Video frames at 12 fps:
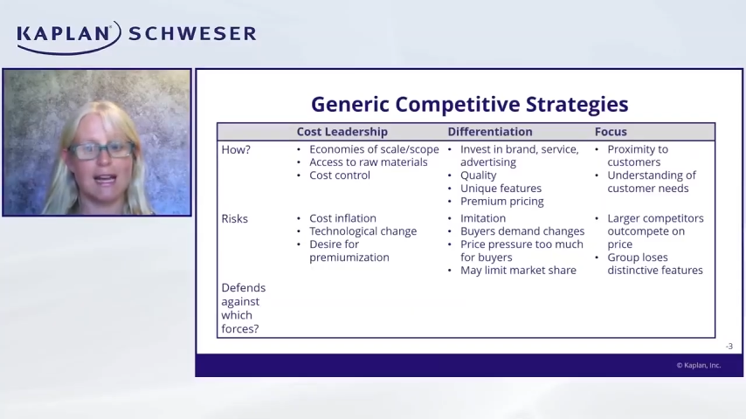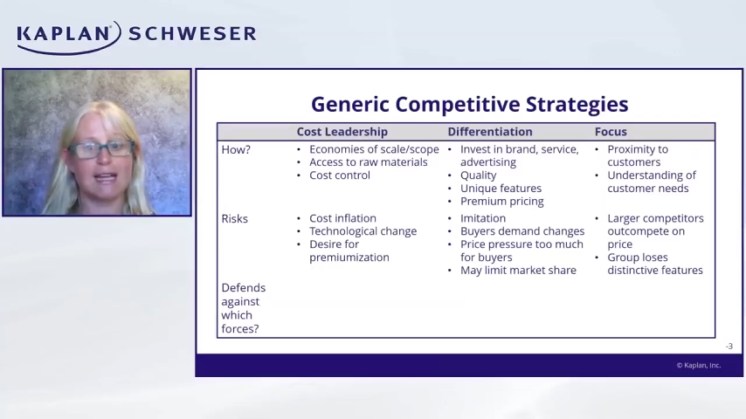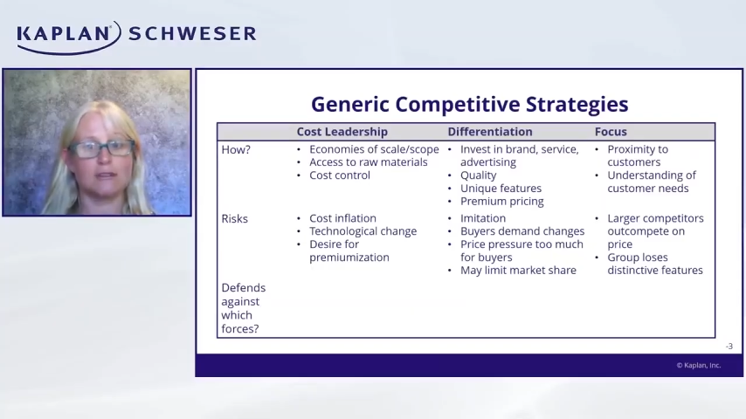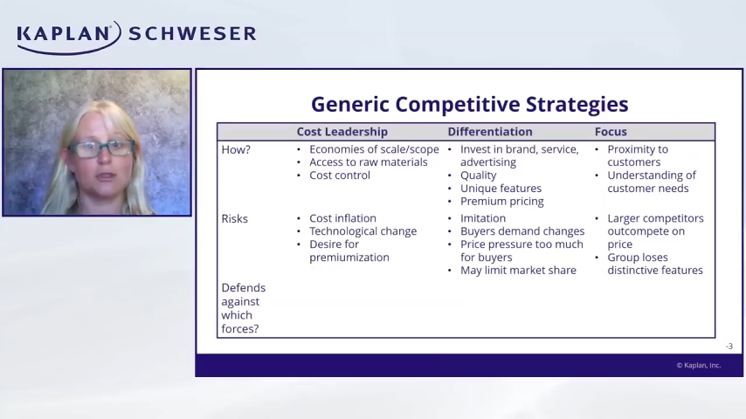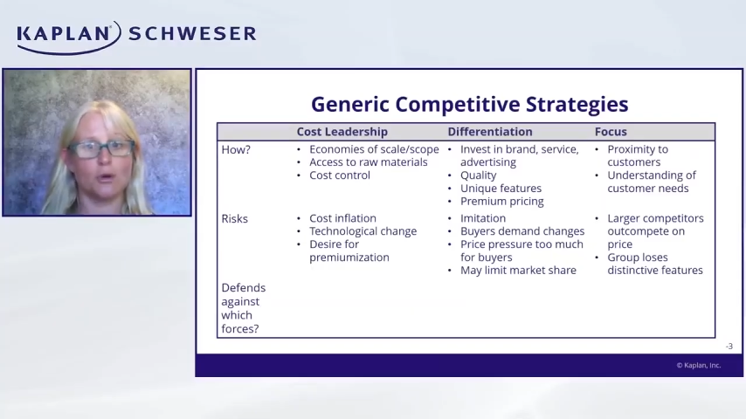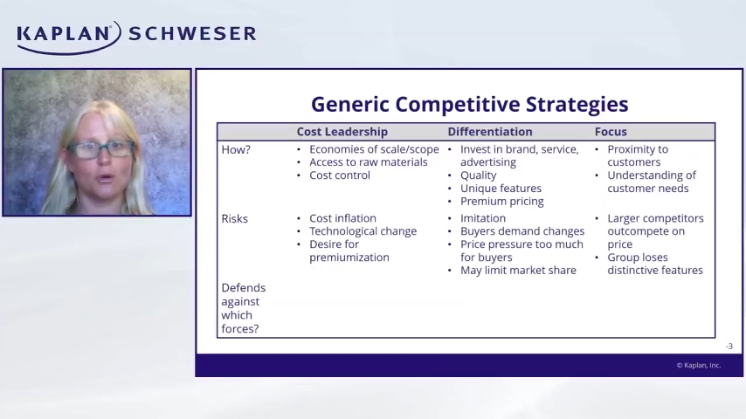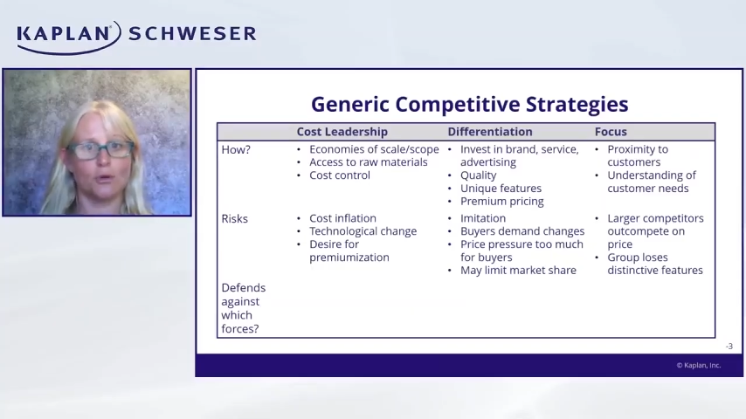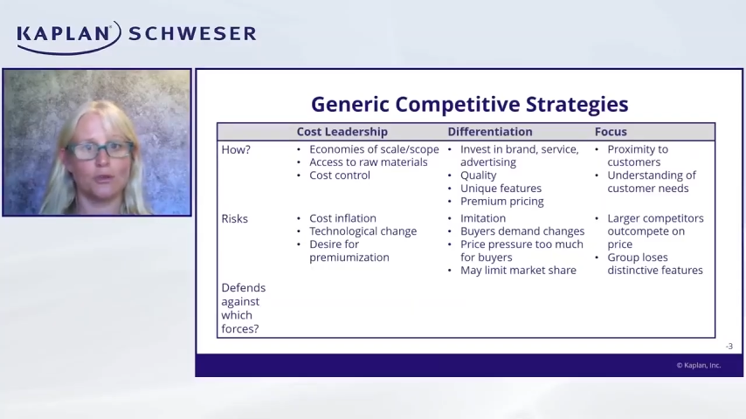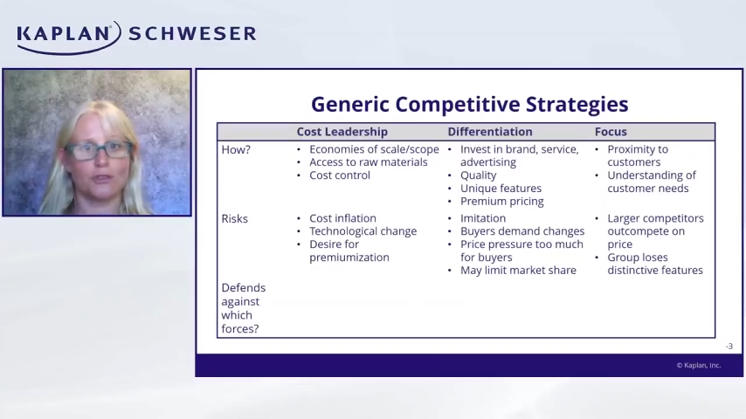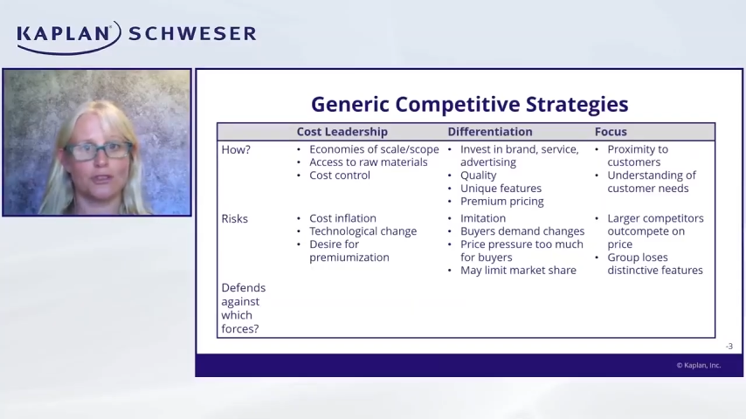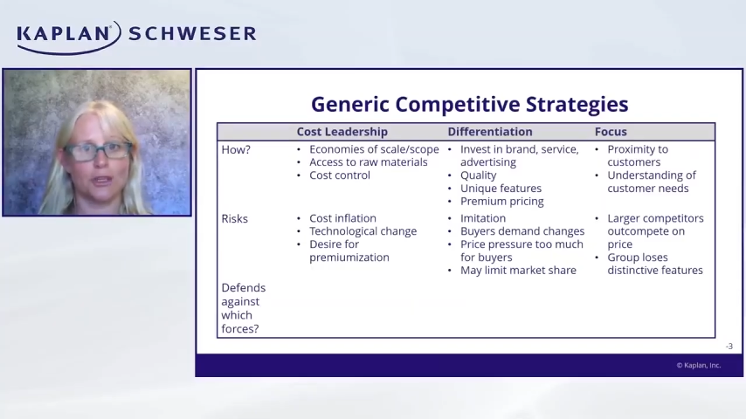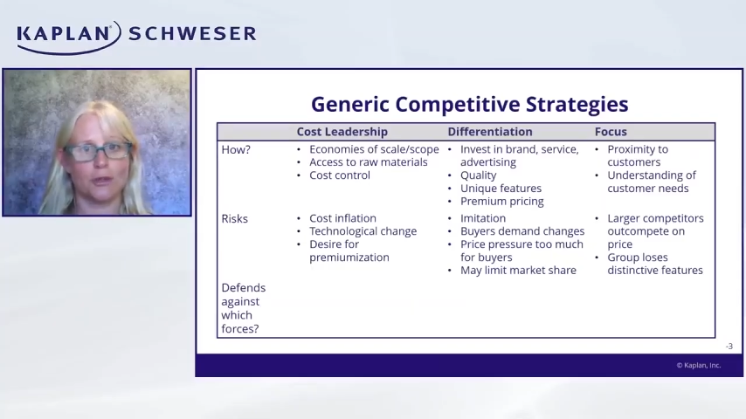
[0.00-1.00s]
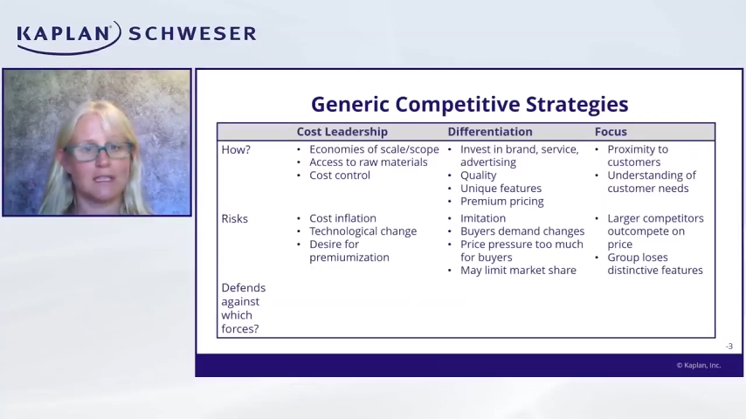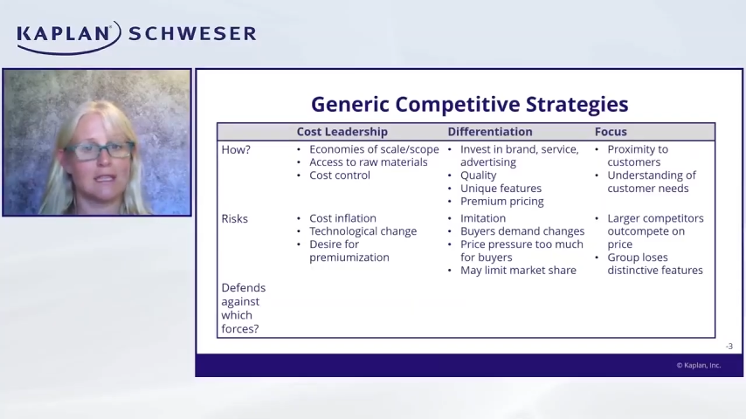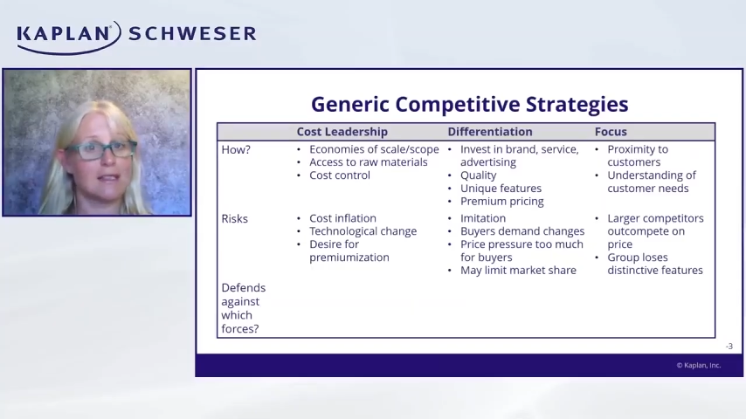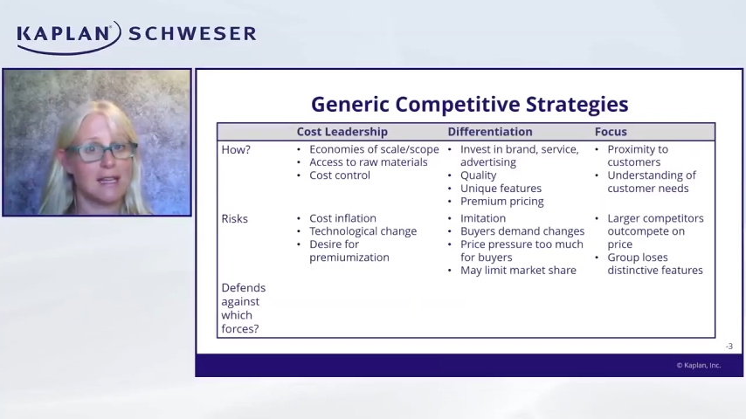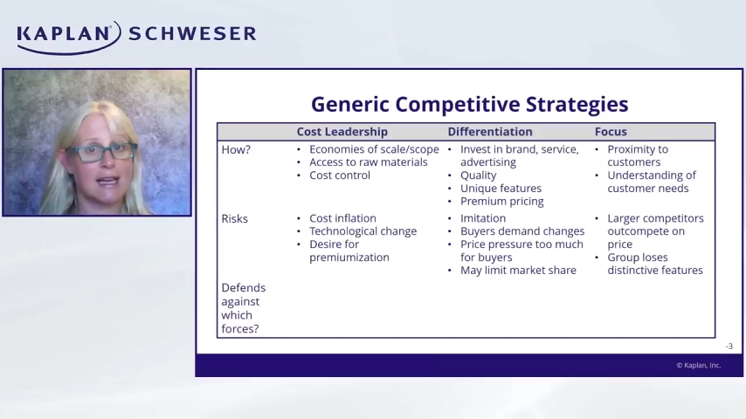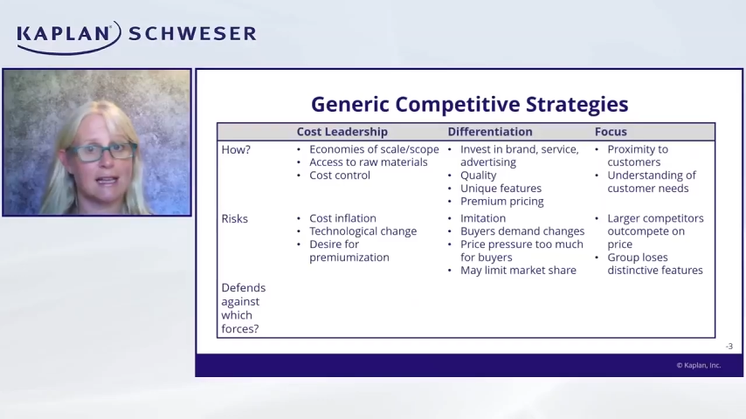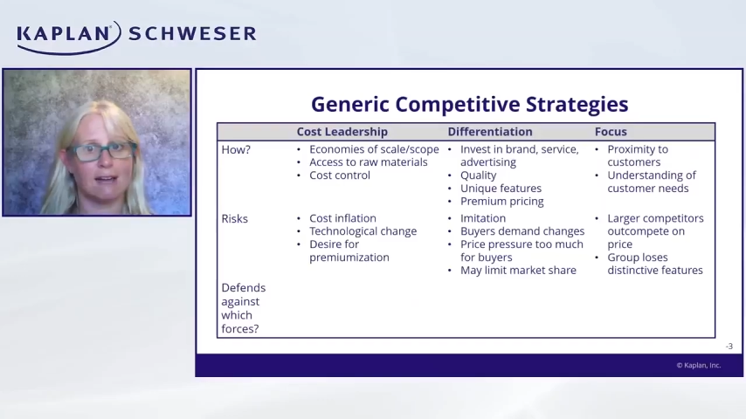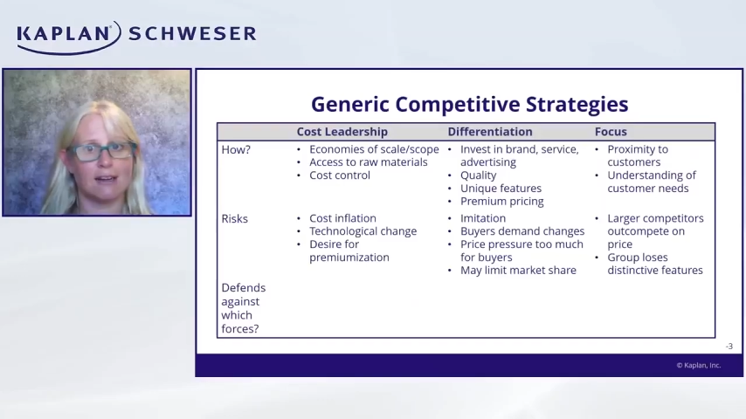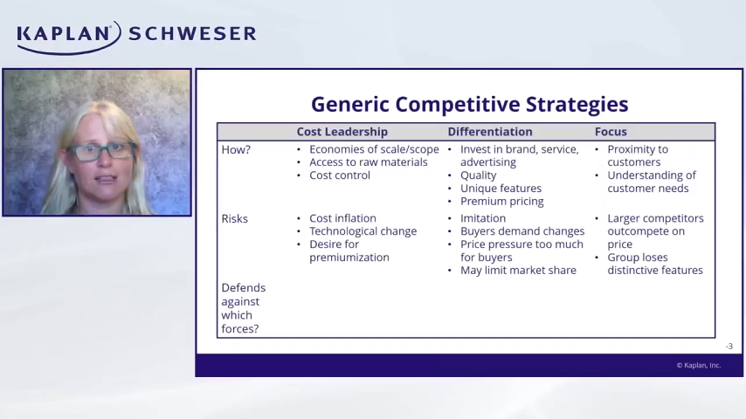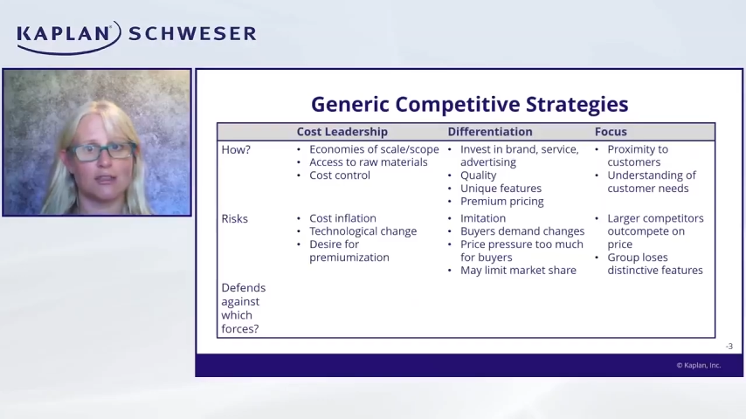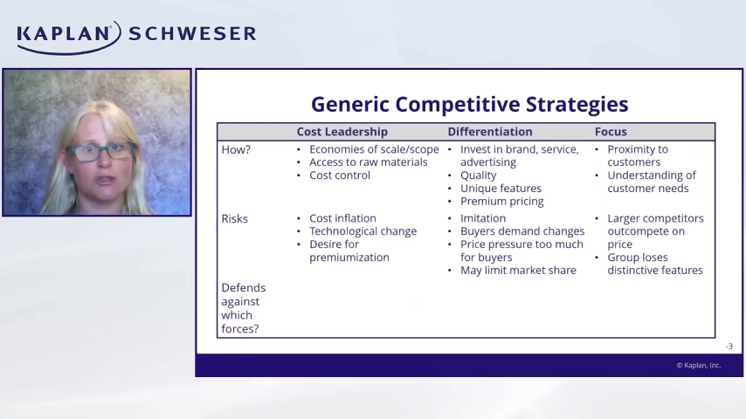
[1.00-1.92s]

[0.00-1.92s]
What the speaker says: And also, it's like the airlines,